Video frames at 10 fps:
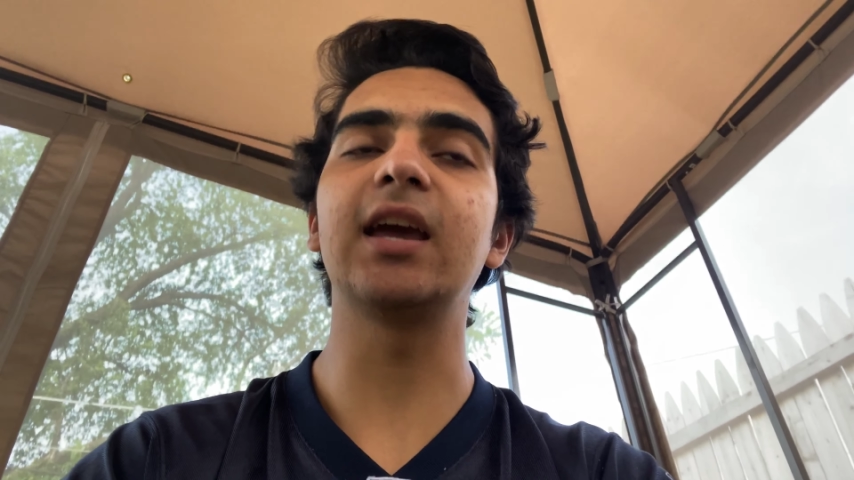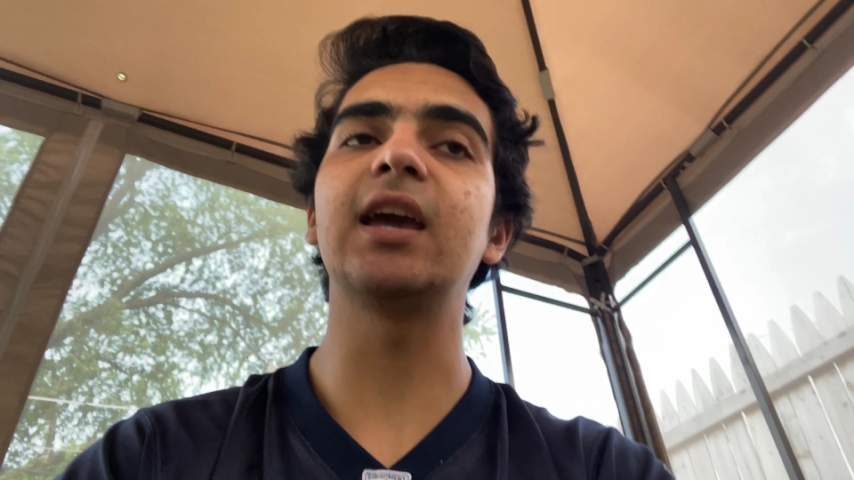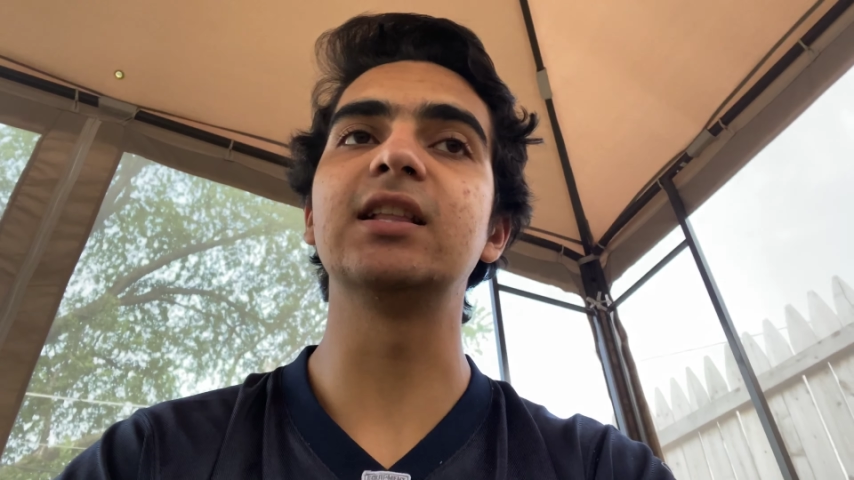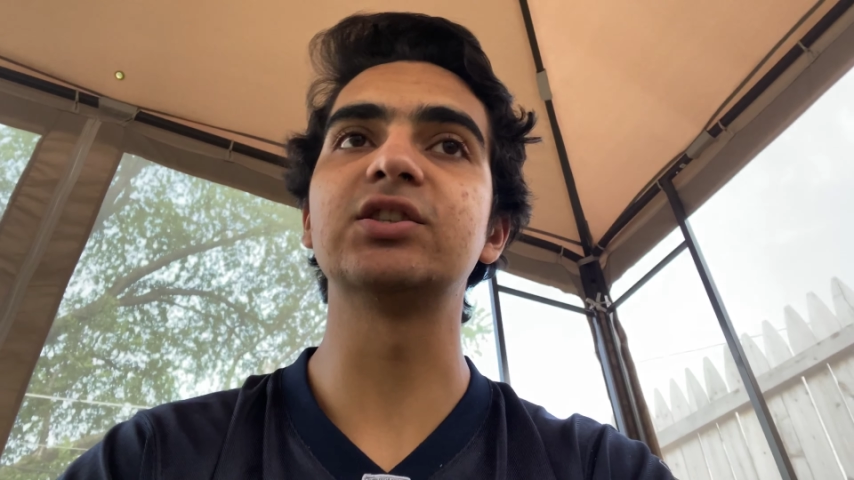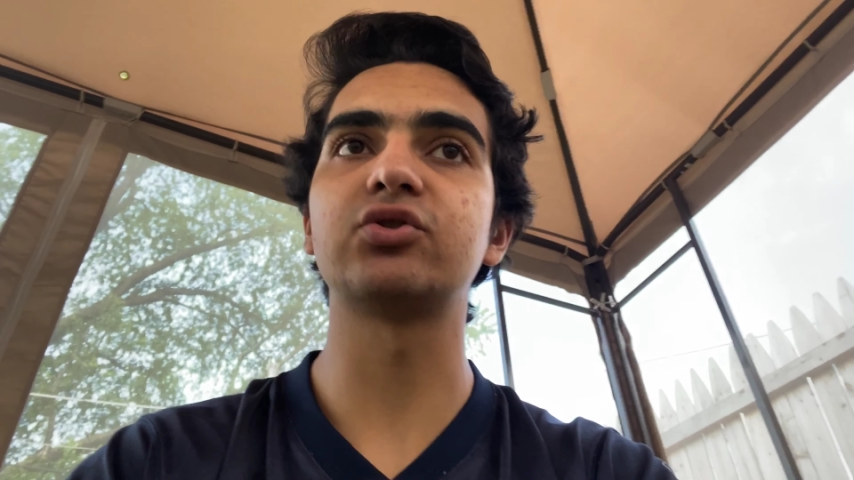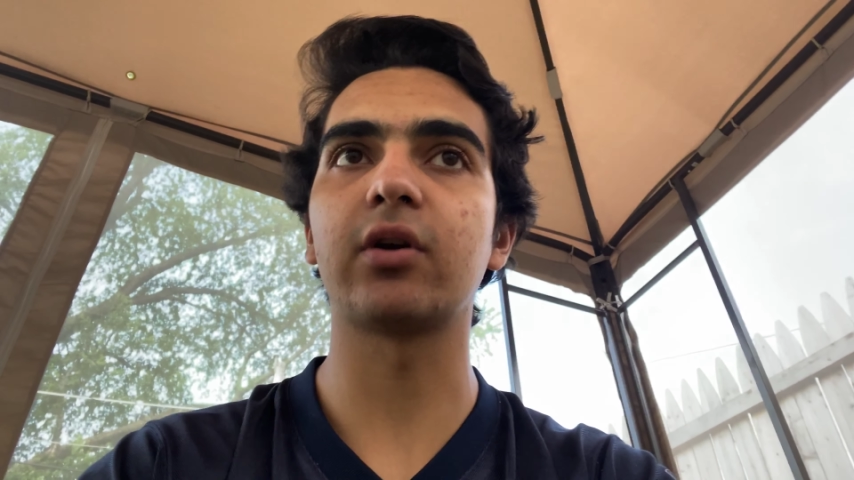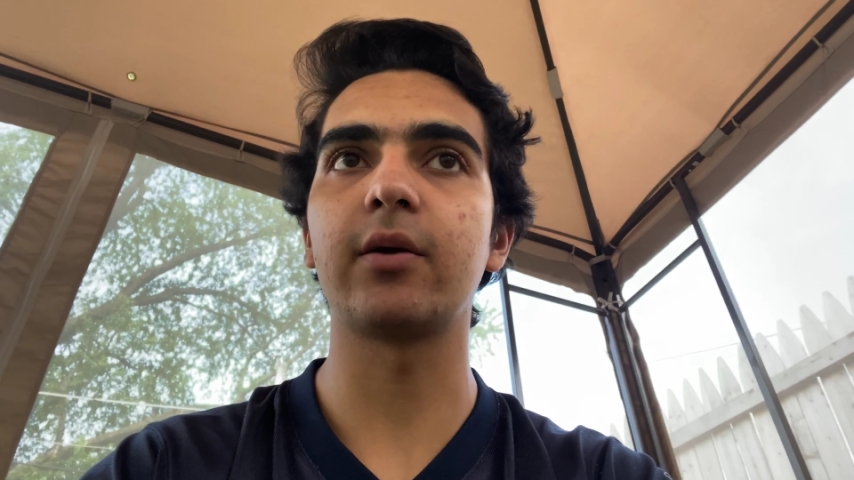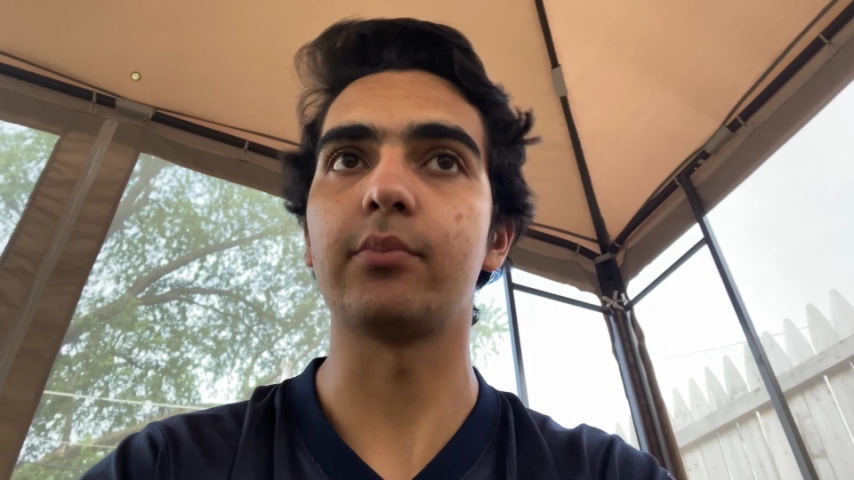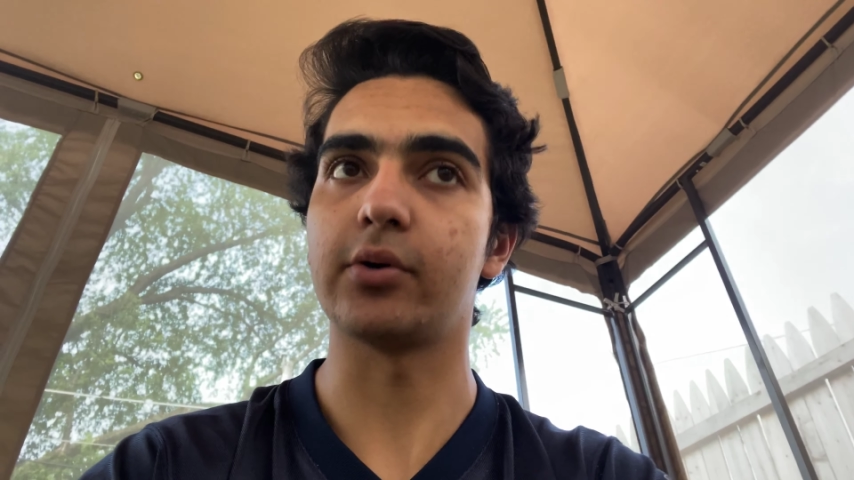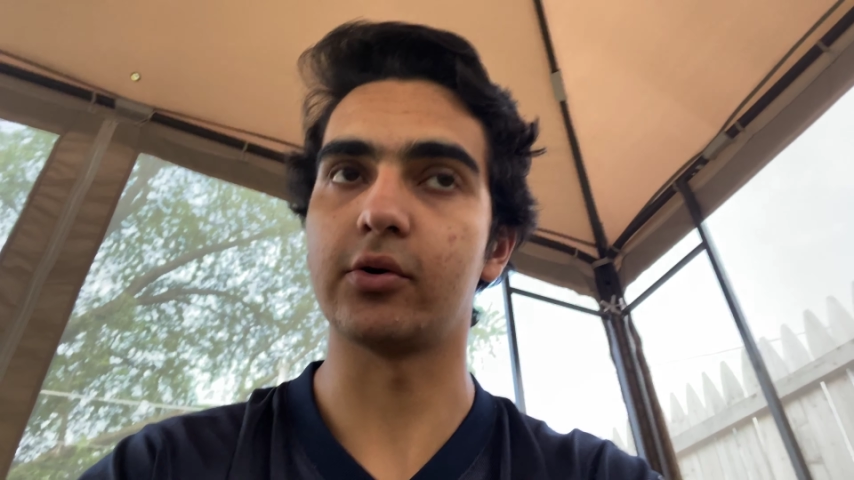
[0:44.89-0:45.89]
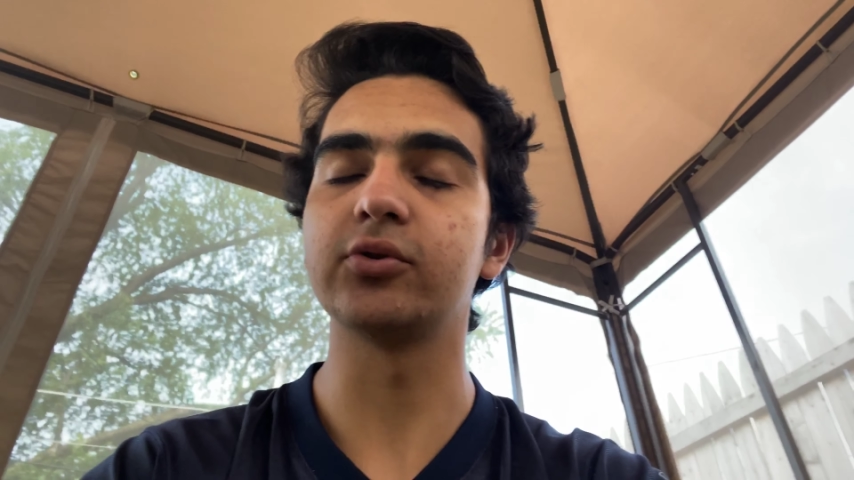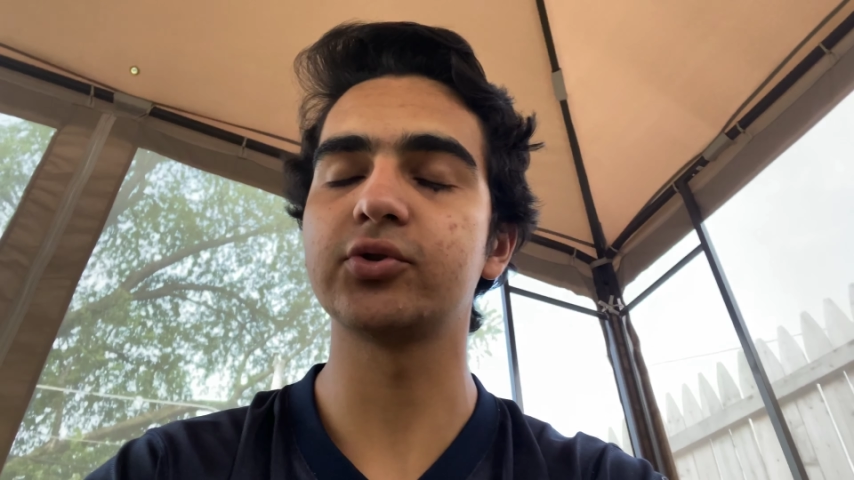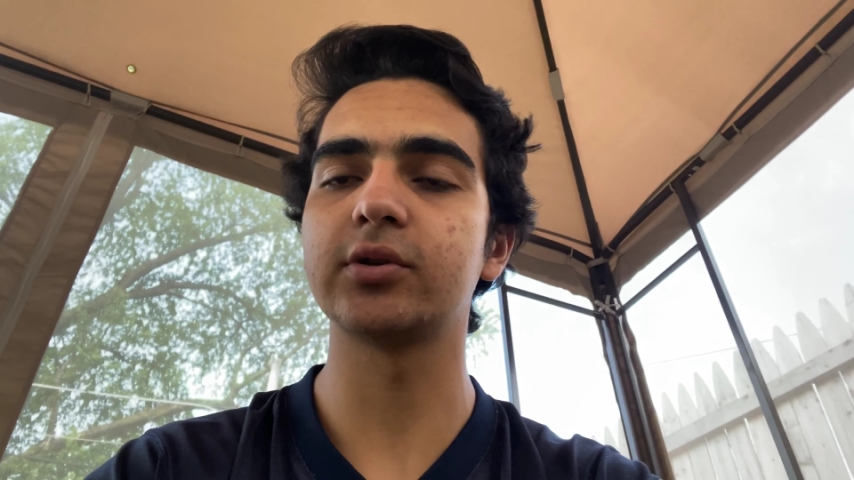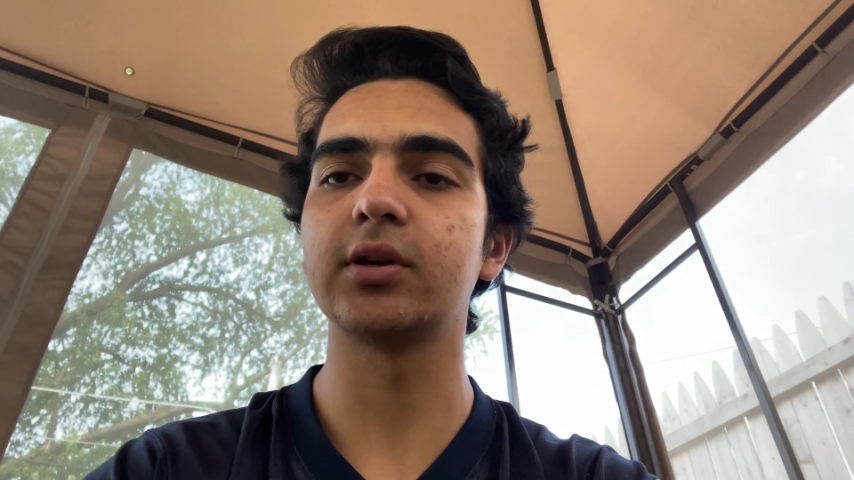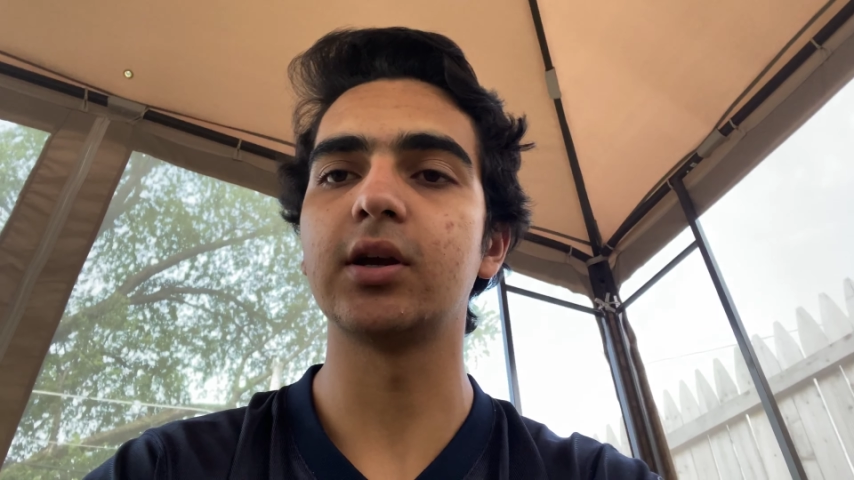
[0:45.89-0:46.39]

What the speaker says: Instagram posts.